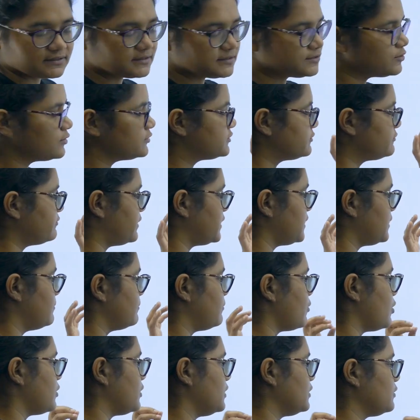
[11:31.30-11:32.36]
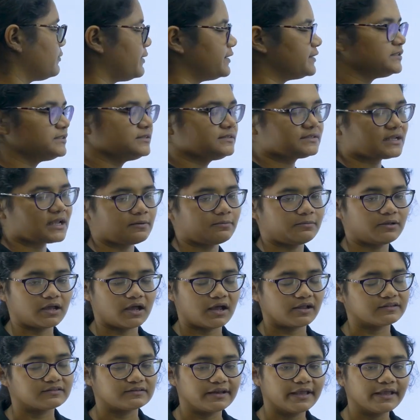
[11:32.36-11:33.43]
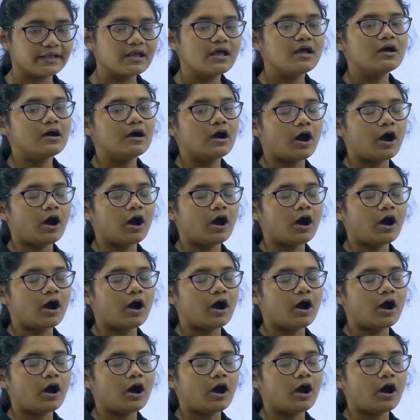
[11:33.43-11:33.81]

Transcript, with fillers: This is also very important. Questions can be asked like